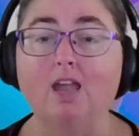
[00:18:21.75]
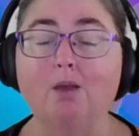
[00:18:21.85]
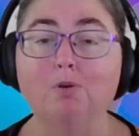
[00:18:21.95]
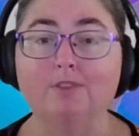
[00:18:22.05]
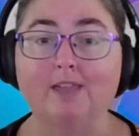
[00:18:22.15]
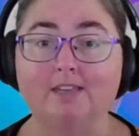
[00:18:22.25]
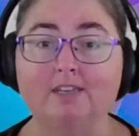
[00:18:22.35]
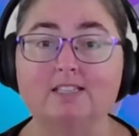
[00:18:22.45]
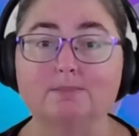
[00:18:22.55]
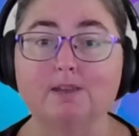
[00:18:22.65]
and what they
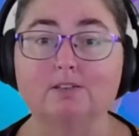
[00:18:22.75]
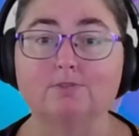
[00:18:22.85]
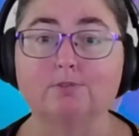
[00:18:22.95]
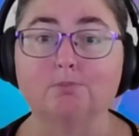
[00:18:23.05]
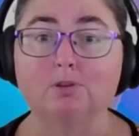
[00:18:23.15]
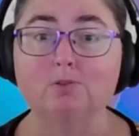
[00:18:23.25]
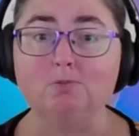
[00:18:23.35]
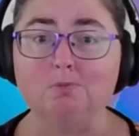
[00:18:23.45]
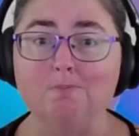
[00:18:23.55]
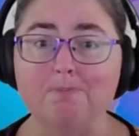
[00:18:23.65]
can expect from
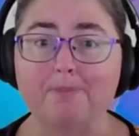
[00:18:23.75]
you.